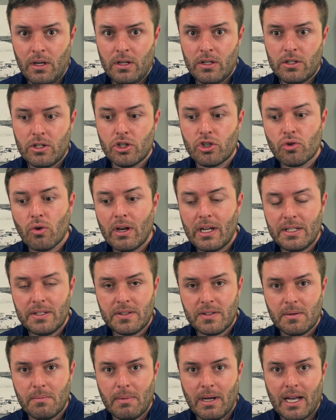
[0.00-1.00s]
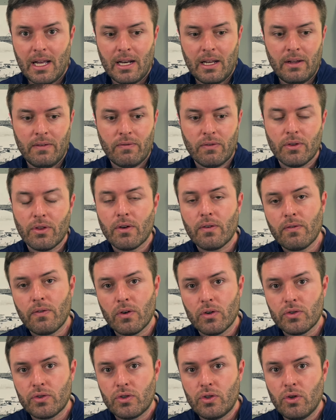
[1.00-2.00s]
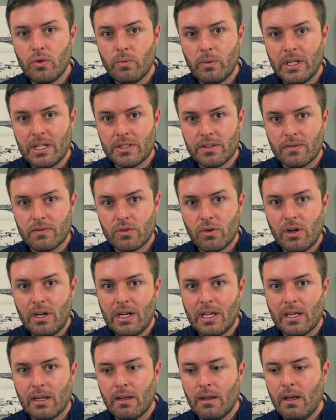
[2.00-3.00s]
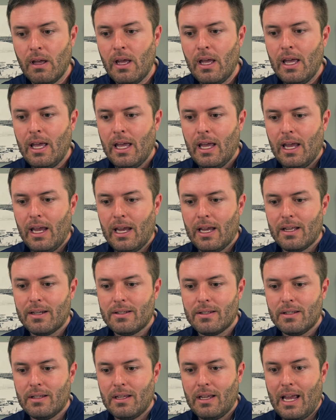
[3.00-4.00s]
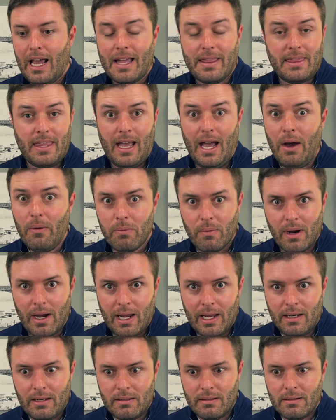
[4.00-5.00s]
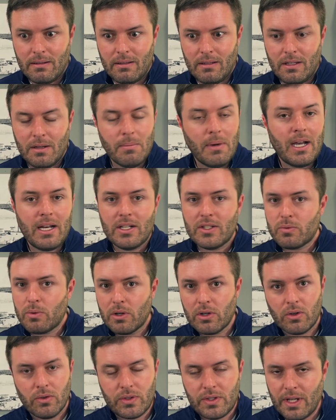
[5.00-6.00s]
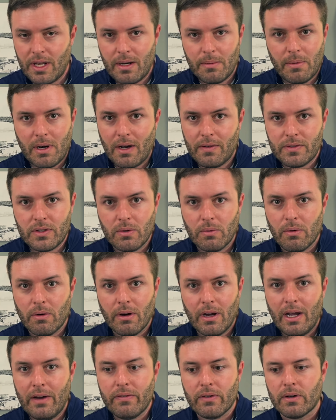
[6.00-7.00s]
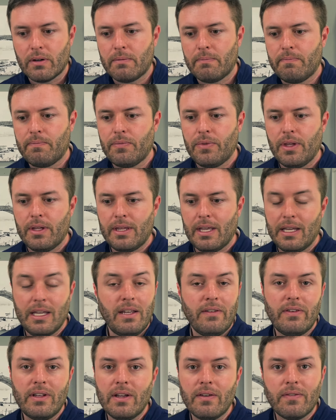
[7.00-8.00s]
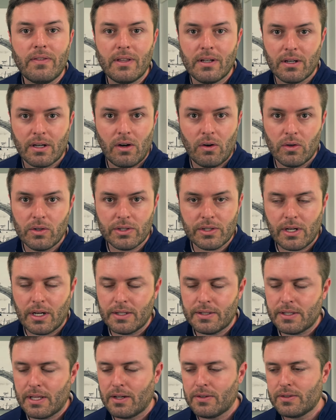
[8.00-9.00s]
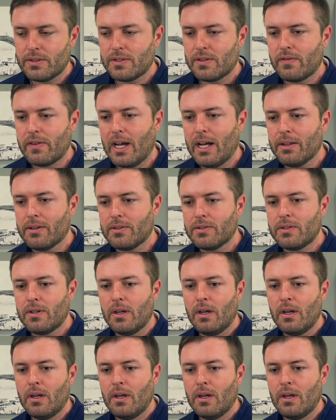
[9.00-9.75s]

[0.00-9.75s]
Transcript: to train somebody for their first 2 weeks of training. And at that rate, you might as well go send them off to wherever, that even if the course costs thousands of dollars.